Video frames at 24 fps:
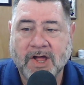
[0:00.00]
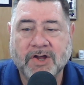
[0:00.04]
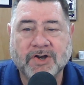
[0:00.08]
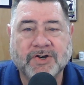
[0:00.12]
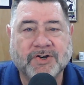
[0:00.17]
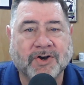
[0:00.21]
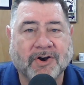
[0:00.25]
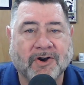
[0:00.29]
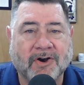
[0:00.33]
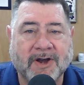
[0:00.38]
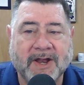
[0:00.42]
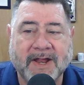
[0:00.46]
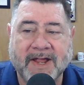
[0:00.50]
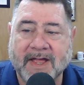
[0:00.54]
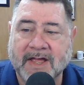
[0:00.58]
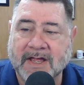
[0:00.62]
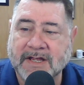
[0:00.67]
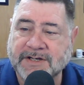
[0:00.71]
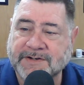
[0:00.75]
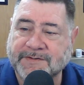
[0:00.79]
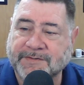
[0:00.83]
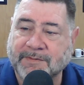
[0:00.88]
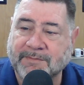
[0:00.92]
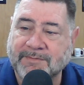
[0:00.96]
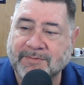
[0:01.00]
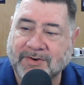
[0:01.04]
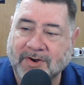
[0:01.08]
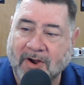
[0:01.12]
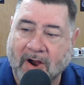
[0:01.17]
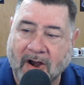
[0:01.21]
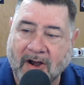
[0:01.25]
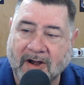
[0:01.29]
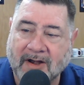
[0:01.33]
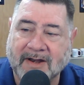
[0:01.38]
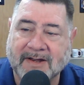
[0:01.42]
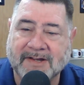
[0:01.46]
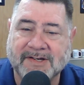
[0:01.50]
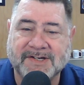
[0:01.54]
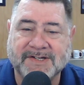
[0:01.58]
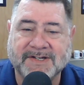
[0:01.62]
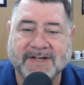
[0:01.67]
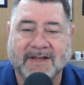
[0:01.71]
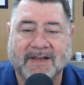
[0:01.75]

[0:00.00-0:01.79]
turning us from darkness to